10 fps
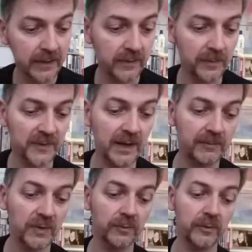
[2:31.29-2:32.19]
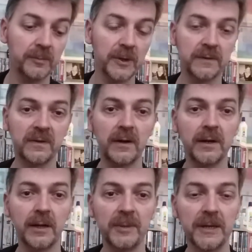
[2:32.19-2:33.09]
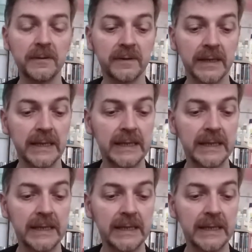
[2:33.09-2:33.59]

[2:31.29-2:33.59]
Thomas Amsel-Gruber Tiger build.